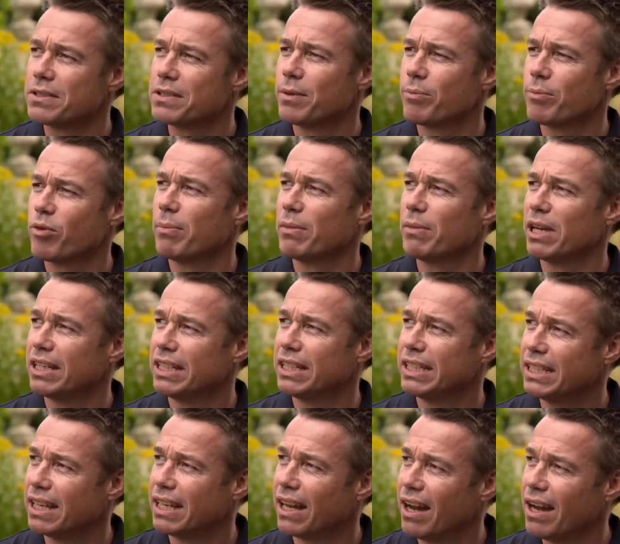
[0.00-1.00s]
of the Premier
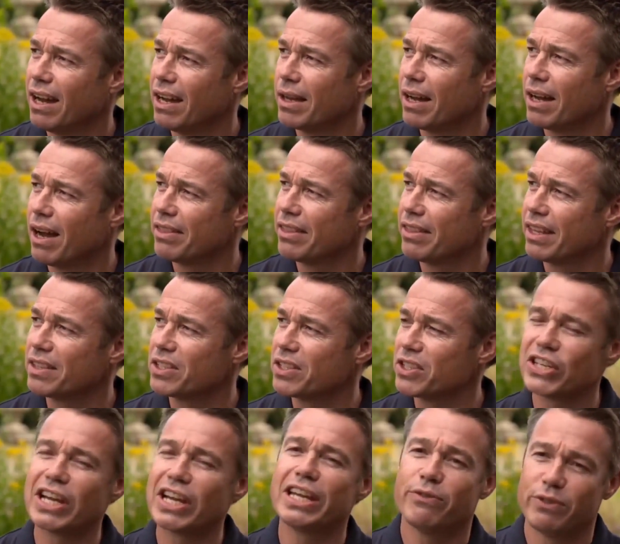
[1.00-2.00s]
League, I think the
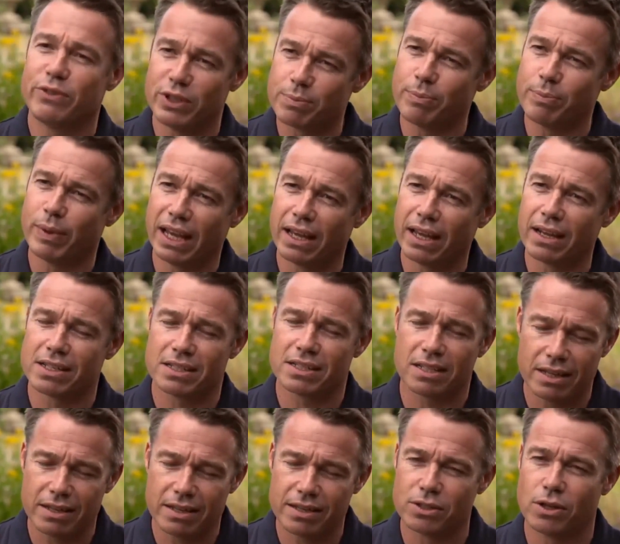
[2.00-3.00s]
safest bet, and I
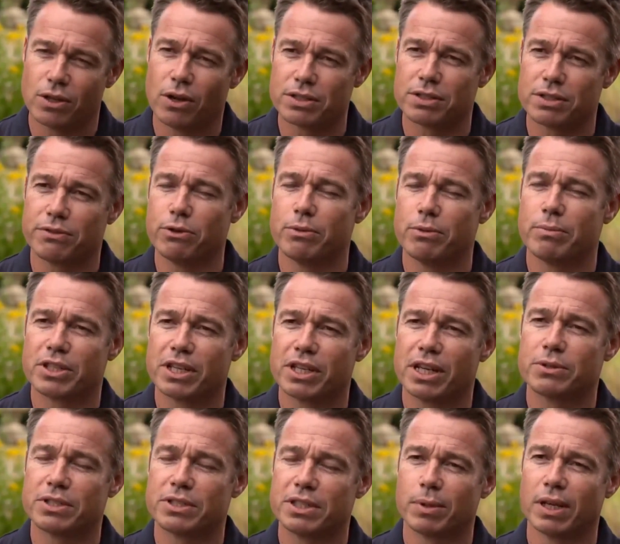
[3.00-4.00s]
say this not as a former
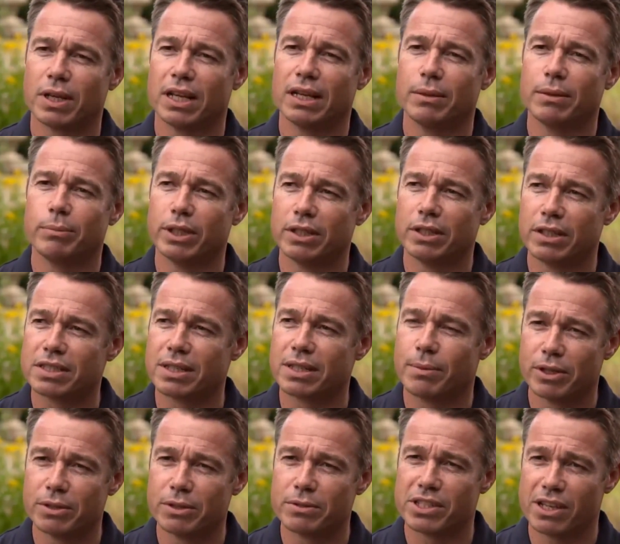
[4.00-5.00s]
Chelsea player, but as
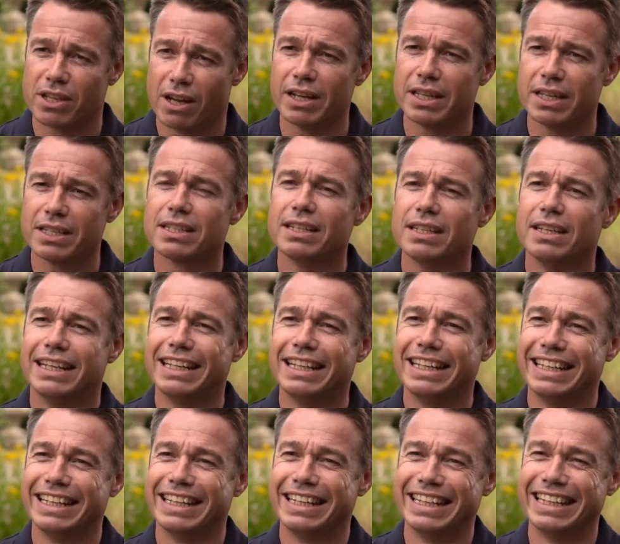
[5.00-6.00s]
someone who's tight,
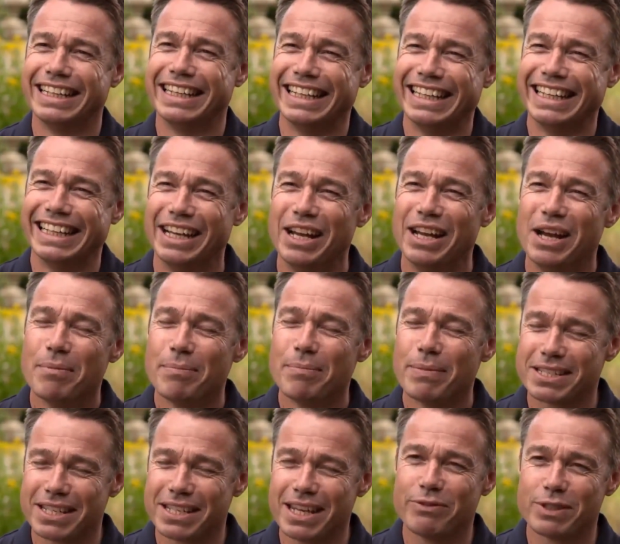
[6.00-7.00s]
my
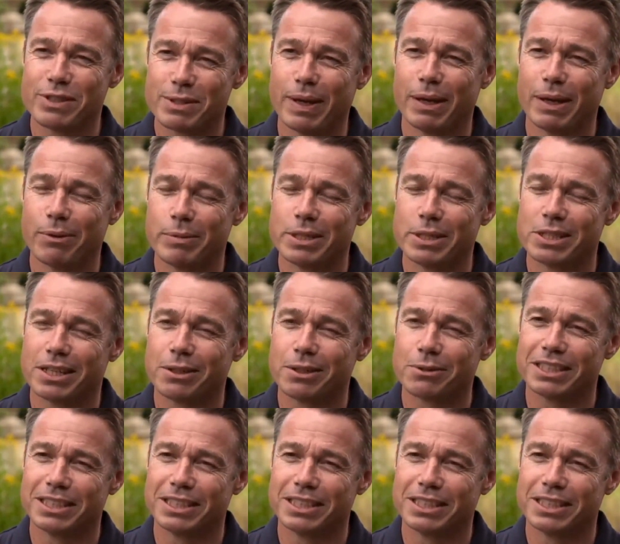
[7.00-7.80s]
safest bet would be Chelsea.